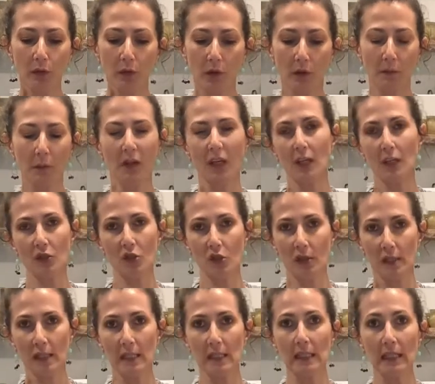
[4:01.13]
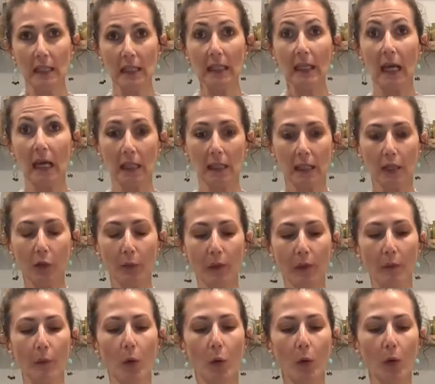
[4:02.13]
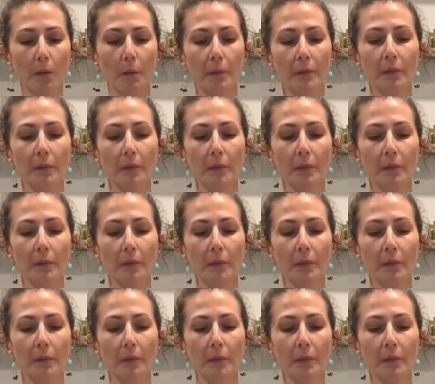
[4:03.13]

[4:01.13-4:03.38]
I'm going to just knead a little bit more.